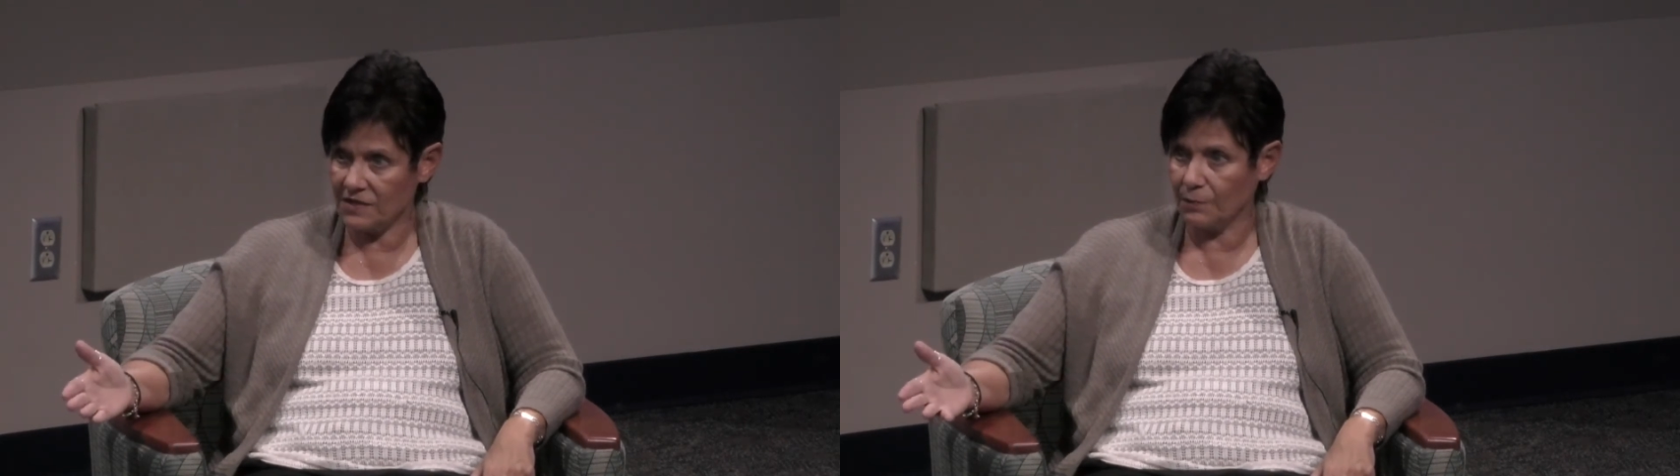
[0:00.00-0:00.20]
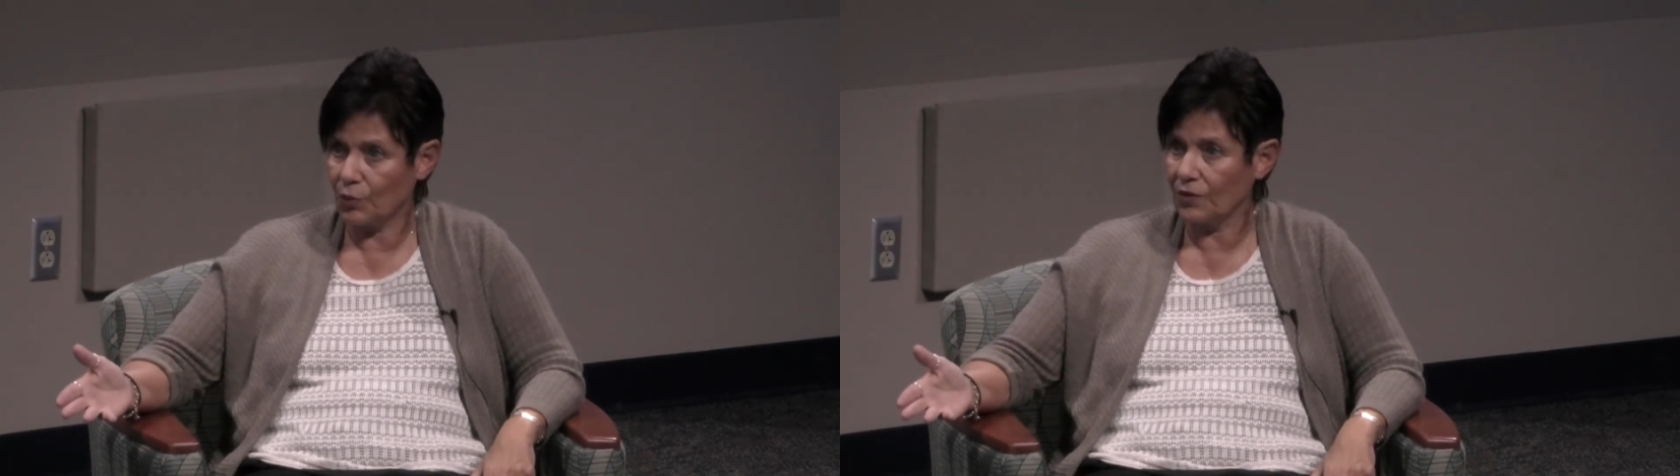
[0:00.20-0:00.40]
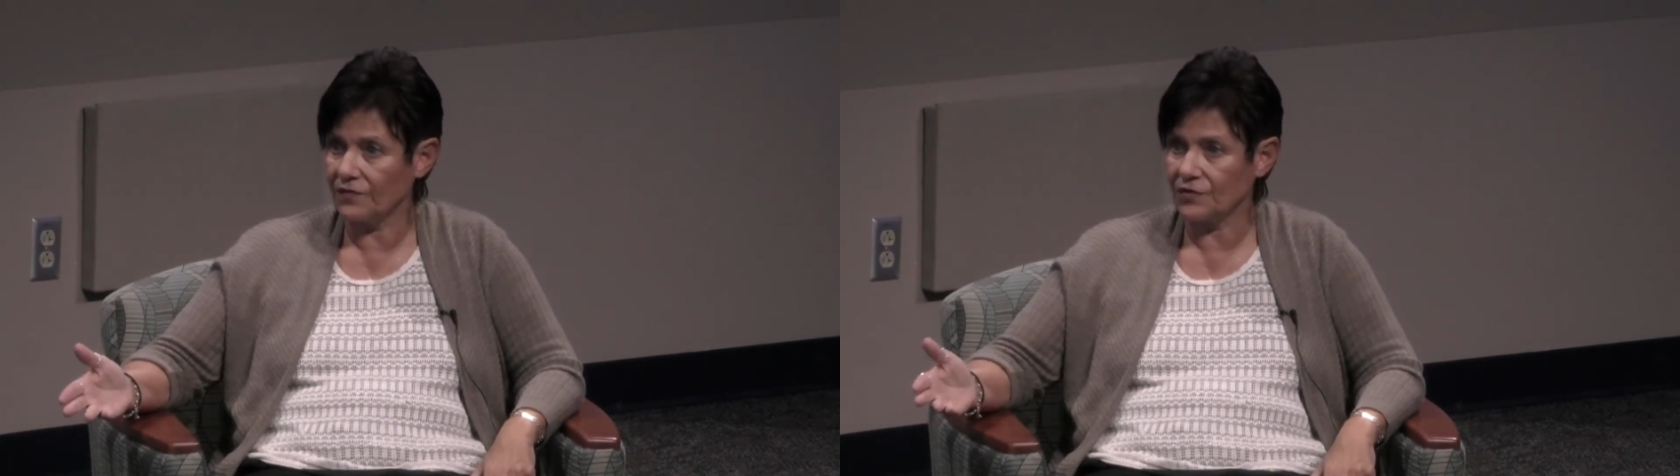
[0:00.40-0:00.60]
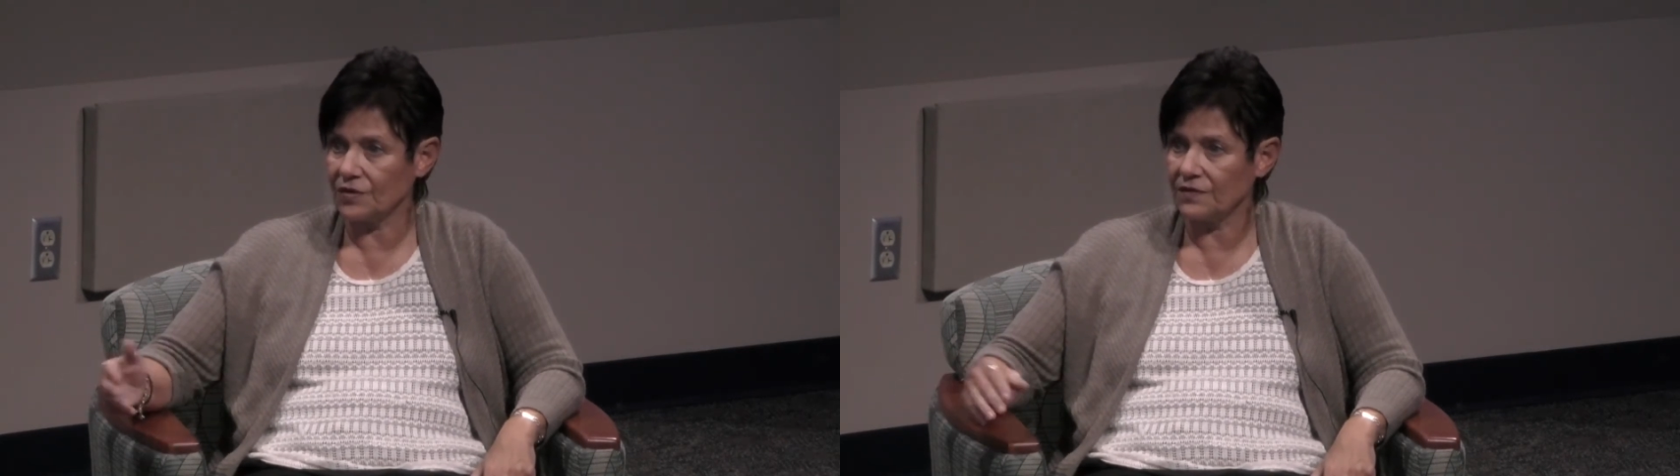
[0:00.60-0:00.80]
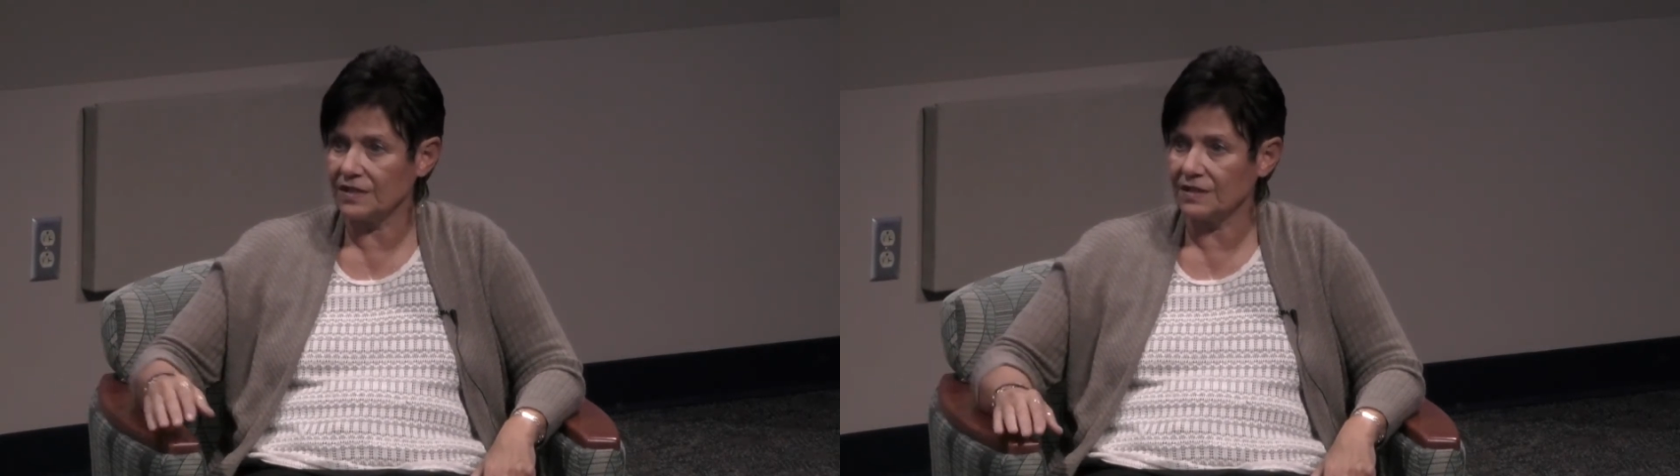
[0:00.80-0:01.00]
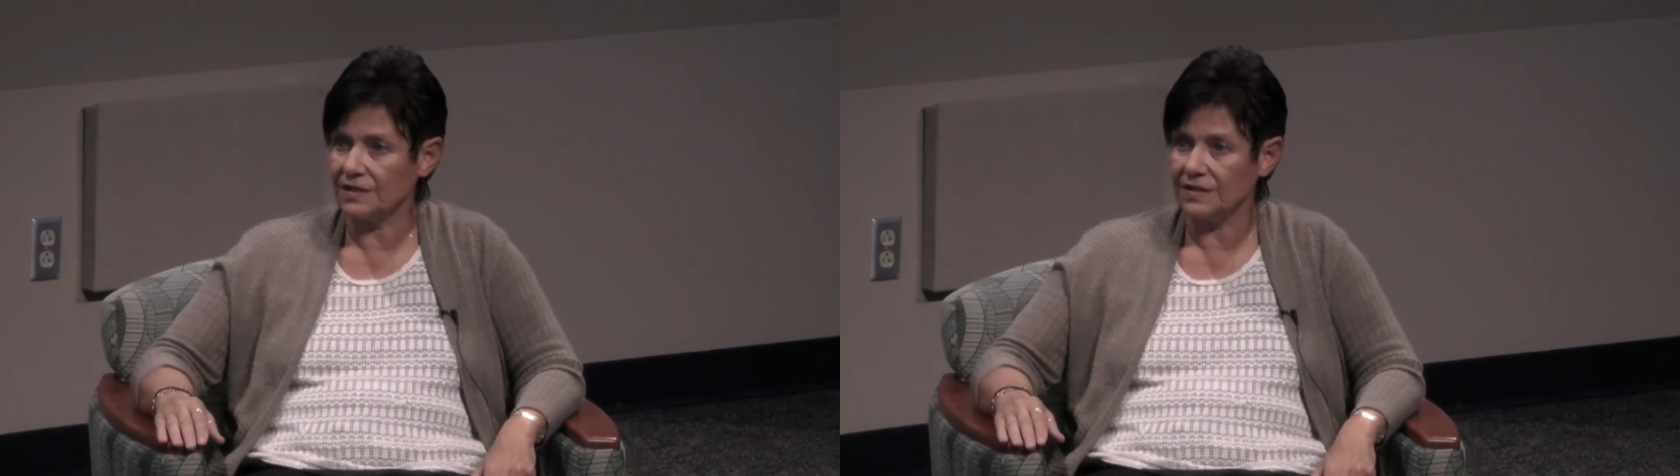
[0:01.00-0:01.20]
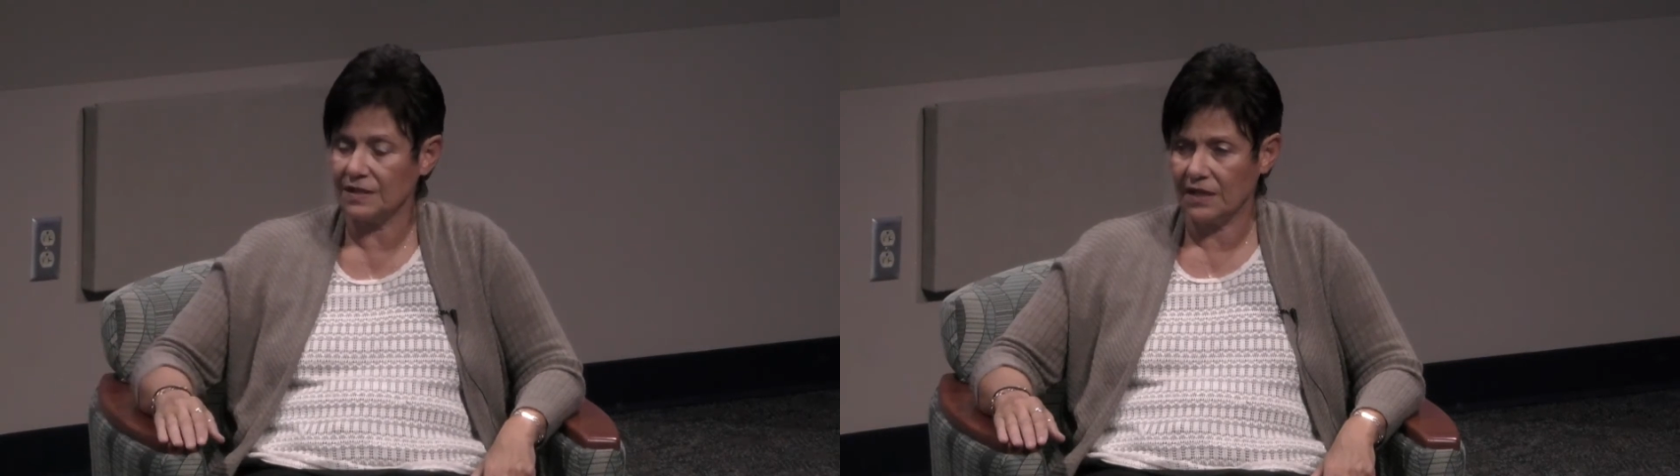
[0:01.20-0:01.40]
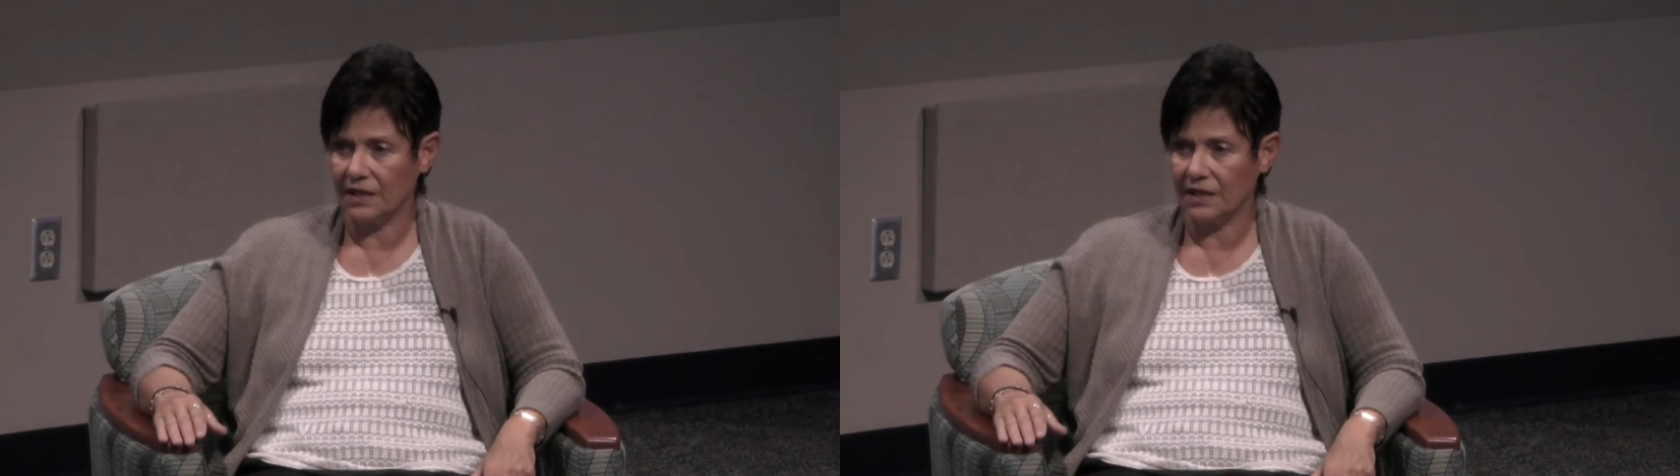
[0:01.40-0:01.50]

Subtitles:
supportive services.